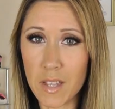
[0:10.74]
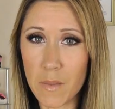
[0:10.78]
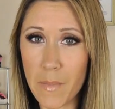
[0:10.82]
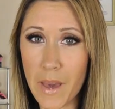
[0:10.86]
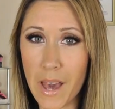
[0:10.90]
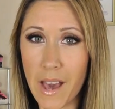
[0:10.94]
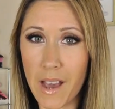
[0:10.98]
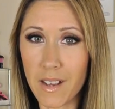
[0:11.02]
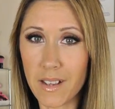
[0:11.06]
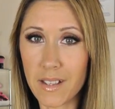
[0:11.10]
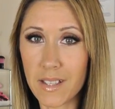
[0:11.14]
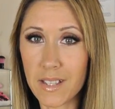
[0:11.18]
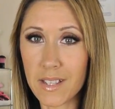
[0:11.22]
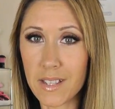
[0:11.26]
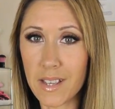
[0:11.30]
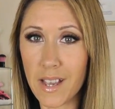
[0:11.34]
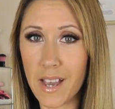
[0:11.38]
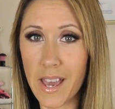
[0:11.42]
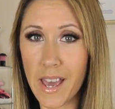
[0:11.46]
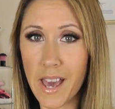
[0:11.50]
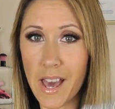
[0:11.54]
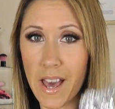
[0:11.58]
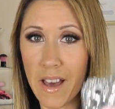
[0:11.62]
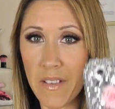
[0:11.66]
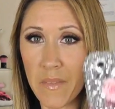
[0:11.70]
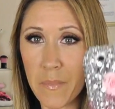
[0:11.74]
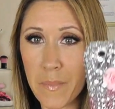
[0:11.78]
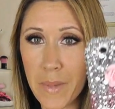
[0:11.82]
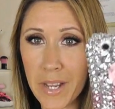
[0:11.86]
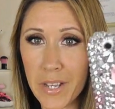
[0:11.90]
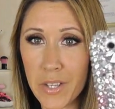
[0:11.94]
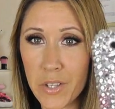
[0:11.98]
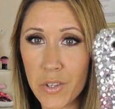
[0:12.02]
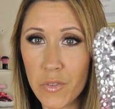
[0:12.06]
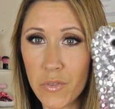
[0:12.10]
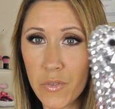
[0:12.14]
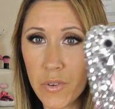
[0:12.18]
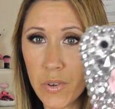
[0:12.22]
the max. I have my
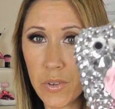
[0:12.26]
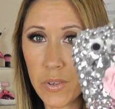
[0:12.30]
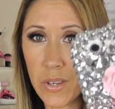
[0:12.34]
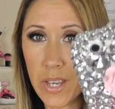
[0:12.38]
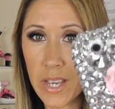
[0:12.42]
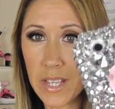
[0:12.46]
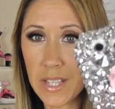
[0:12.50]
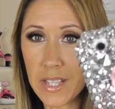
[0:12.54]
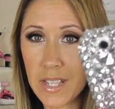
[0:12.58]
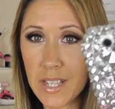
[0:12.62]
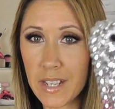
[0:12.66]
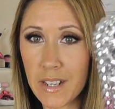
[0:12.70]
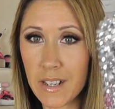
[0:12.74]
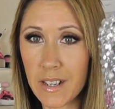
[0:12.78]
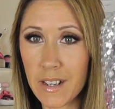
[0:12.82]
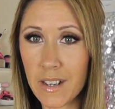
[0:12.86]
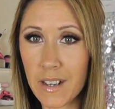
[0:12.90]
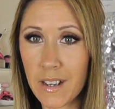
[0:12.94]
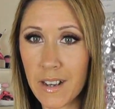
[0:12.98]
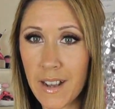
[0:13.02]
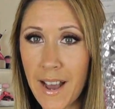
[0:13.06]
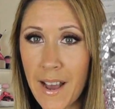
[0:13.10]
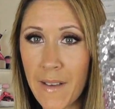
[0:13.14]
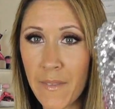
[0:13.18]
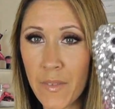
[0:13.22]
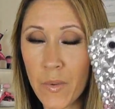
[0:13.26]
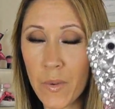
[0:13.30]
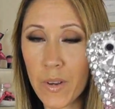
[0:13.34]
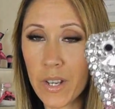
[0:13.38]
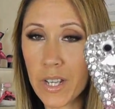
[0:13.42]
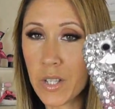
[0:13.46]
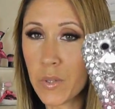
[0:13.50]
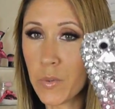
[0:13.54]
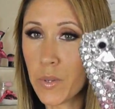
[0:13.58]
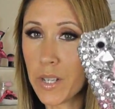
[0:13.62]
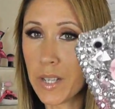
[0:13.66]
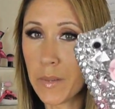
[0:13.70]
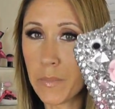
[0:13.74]
new phone case here. I've already
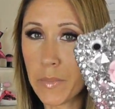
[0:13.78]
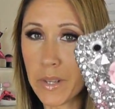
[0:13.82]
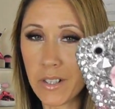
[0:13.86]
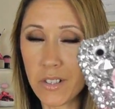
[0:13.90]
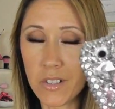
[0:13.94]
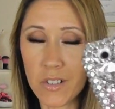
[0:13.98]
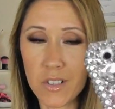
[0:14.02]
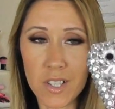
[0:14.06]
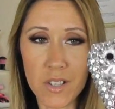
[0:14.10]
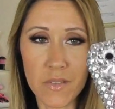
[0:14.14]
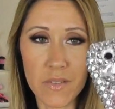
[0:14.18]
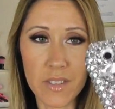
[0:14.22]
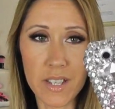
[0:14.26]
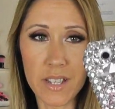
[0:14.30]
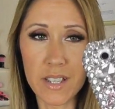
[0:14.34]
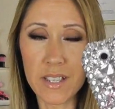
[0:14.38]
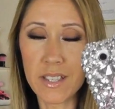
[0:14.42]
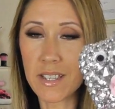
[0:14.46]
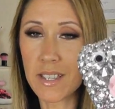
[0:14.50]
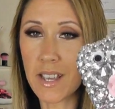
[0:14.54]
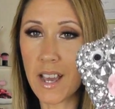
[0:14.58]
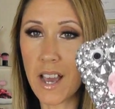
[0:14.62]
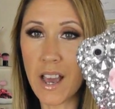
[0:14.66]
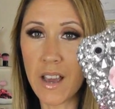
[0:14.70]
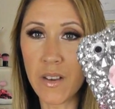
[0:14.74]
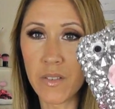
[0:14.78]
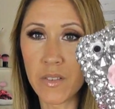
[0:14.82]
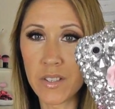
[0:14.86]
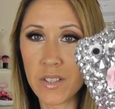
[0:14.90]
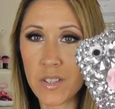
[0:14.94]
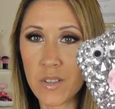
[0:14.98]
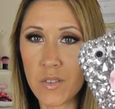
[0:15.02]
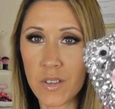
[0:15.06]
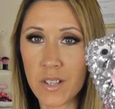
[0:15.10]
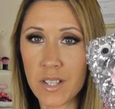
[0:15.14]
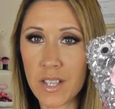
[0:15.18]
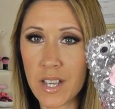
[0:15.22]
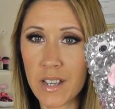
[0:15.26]
tweeted pictures of this. I was
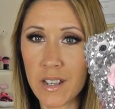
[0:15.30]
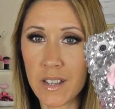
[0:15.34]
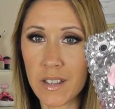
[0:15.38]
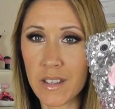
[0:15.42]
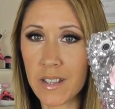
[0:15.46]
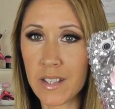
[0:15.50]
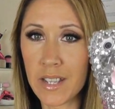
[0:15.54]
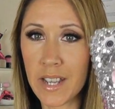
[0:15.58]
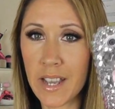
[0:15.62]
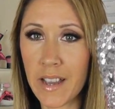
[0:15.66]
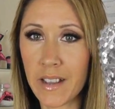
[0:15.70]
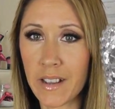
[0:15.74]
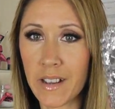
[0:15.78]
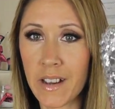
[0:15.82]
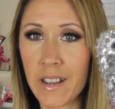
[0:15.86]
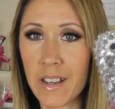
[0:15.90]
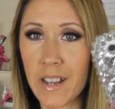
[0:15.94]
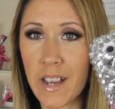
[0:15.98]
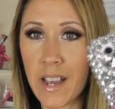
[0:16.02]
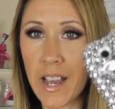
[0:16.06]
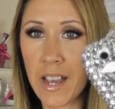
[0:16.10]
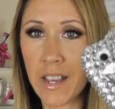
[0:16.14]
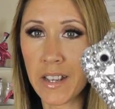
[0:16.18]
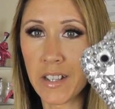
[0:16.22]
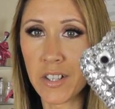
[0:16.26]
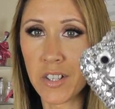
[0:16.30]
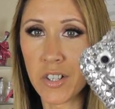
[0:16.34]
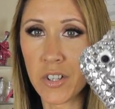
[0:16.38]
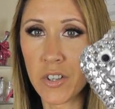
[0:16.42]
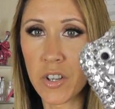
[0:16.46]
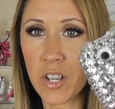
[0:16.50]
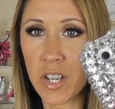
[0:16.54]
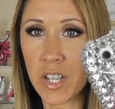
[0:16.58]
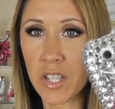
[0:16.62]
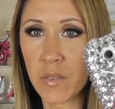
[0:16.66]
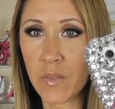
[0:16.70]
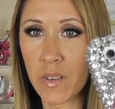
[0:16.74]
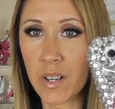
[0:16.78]
so excited the day I got it, I had to show you
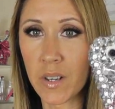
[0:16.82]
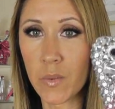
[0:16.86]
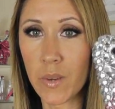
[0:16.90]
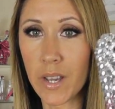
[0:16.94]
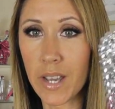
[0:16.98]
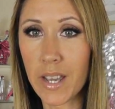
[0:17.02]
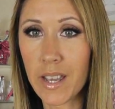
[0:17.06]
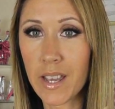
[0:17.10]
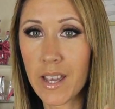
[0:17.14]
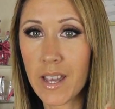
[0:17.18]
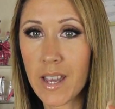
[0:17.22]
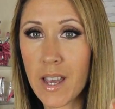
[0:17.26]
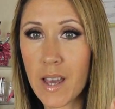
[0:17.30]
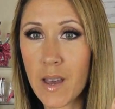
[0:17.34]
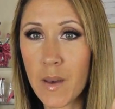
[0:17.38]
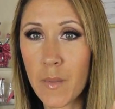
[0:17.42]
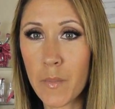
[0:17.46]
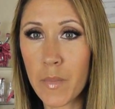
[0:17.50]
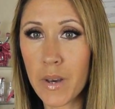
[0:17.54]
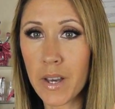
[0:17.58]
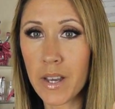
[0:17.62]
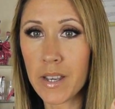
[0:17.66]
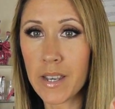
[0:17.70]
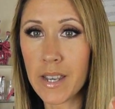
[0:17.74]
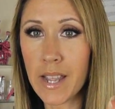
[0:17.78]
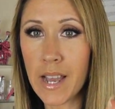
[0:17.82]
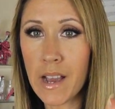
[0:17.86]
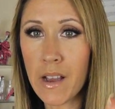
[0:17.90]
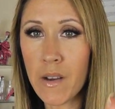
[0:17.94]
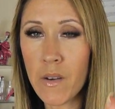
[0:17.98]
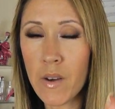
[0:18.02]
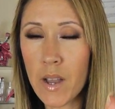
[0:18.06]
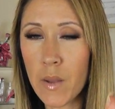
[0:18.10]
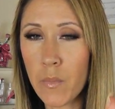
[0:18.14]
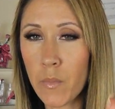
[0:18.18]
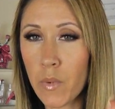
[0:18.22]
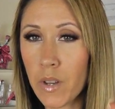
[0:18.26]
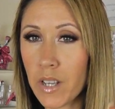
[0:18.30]
guys right away. But
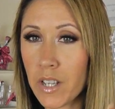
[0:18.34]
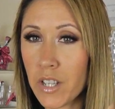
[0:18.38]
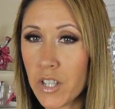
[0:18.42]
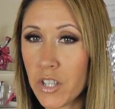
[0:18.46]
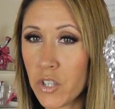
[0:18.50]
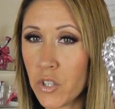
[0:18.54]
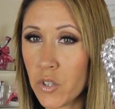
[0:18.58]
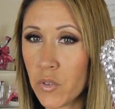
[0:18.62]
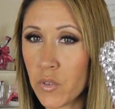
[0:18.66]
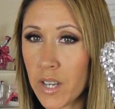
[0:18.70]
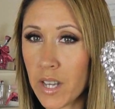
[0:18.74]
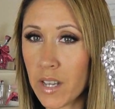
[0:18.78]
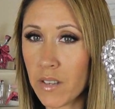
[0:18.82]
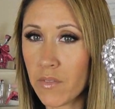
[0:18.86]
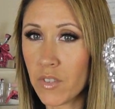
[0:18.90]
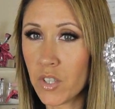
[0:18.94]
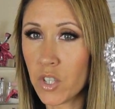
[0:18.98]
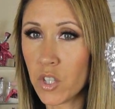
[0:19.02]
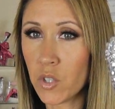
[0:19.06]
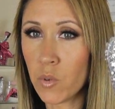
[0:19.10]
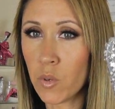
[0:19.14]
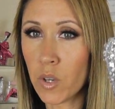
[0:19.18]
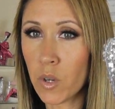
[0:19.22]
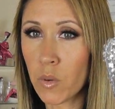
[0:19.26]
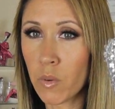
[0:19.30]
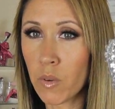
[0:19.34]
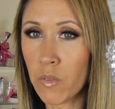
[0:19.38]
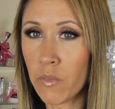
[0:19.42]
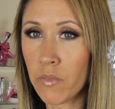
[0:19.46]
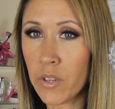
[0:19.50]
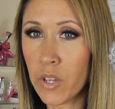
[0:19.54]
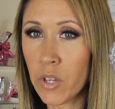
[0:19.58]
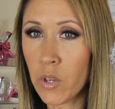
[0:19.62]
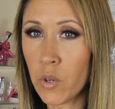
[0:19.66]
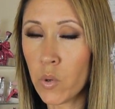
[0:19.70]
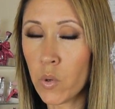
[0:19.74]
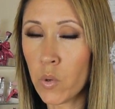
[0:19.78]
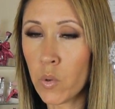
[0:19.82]
now I'm ready to kind of do a
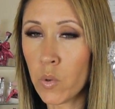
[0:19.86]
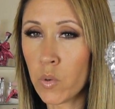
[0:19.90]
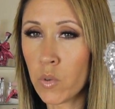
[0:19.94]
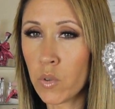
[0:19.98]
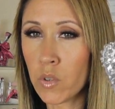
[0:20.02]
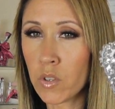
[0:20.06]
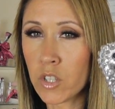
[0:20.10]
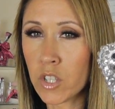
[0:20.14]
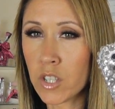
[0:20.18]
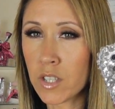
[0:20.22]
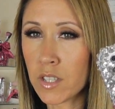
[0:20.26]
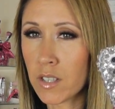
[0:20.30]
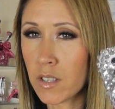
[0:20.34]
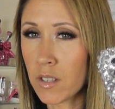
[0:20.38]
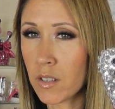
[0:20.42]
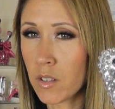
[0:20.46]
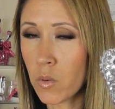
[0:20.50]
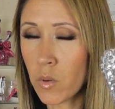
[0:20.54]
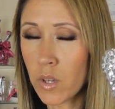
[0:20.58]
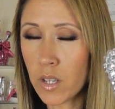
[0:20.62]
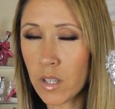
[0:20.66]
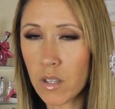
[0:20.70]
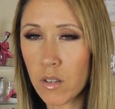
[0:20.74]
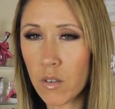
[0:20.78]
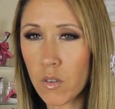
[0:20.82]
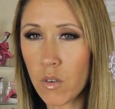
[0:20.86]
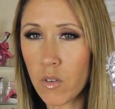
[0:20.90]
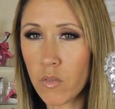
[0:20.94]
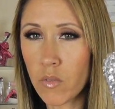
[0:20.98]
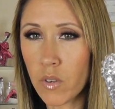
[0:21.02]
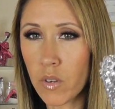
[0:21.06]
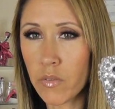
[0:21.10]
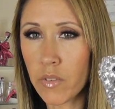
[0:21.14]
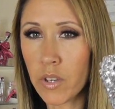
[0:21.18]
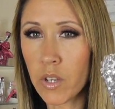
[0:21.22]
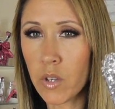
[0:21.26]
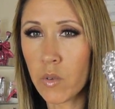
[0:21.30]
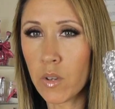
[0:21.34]
review, just a quick little
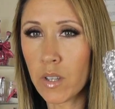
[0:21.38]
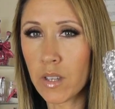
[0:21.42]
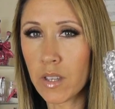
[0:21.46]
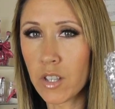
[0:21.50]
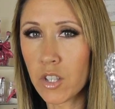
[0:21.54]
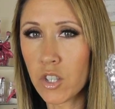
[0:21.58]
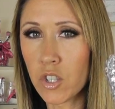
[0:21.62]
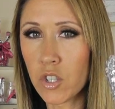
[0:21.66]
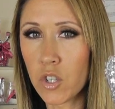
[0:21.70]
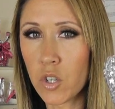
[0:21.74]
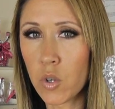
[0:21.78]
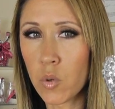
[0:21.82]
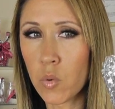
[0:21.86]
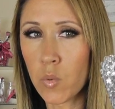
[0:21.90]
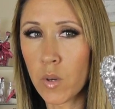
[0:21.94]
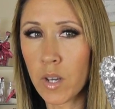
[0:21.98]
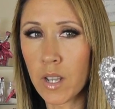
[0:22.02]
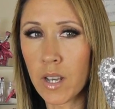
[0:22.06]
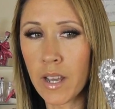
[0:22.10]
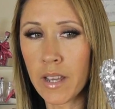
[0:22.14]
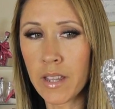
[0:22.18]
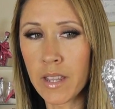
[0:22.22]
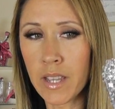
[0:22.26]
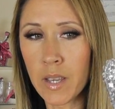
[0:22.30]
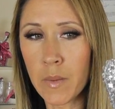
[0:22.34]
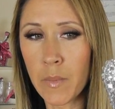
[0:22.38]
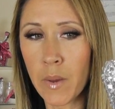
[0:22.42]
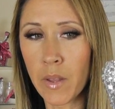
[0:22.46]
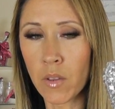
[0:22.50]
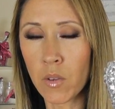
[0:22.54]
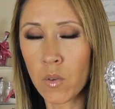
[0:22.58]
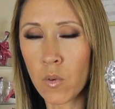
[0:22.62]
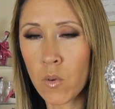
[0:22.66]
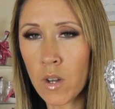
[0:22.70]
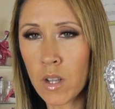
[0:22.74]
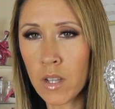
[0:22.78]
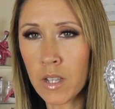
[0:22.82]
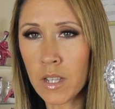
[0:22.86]
overview and let you know what I think about the
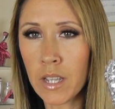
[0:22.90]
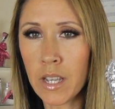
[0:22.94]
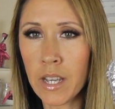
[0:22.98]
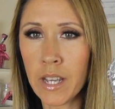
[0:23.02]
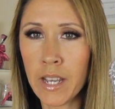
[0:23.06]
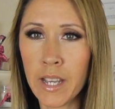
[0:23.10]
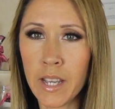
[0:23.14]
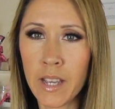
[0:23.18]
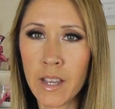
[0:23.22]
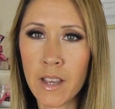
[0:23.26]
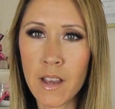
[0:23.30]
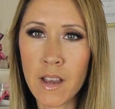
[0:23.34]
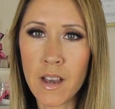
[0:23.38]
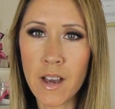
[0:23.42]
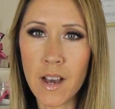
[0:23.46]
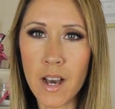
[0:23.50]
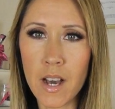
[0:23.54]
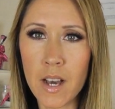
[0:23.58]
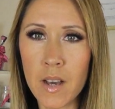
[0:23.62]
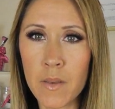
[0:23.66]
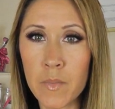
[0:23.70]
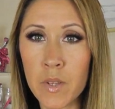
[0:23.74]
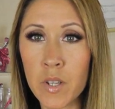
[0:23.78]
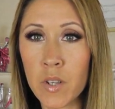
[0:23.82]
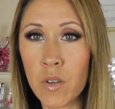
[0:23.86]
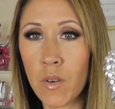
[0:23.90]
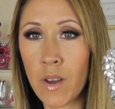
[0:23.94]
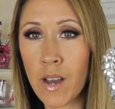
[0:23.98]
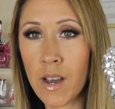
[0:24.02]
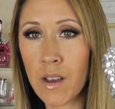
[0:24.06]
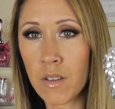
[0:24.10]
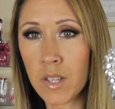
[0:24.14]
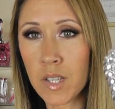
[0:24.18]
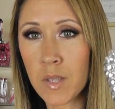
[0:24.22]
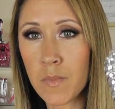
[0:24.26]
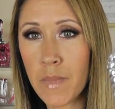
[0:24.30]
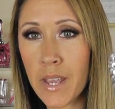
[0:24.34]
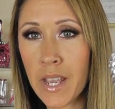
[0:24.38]
quality, um, you know,
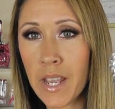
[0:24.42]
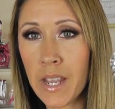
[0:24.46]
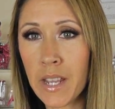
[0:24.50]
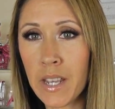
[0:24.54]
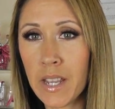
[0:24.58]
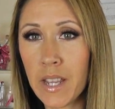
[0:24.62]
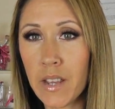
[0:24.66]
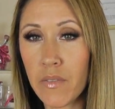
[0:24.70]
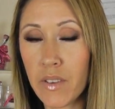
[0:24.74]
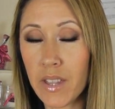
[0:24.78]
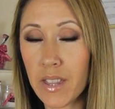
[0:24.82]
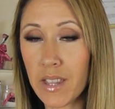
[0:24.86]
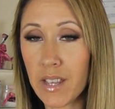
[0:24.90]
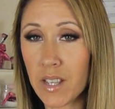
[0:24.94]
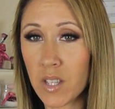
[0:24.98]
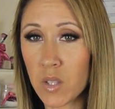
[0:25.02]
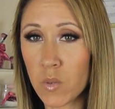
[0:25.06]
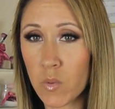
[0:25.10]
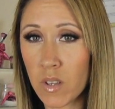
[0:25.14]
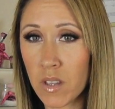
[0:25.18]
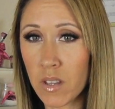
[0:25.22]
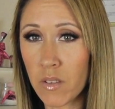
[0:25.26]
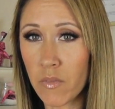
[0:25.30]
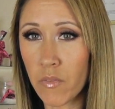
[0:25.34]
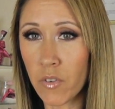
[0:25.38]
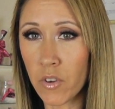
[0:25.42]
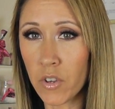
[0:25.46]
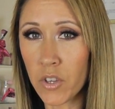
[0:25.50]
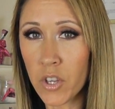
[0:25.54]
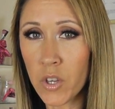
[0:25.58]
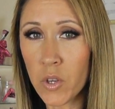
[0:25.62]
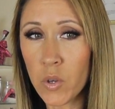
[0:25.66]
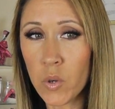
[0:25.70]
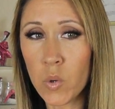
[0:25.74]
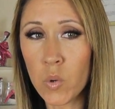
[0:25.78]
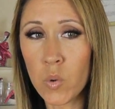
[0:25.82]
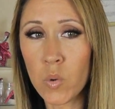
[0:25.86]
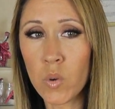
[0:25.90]
how it's made, if I think it's worth it for
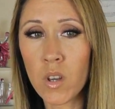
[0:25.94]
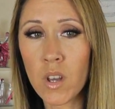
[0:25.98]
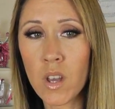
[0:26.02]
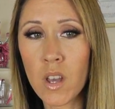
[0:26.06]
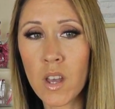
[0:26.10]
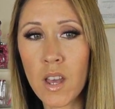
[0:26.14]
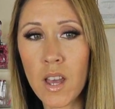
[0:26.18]
you,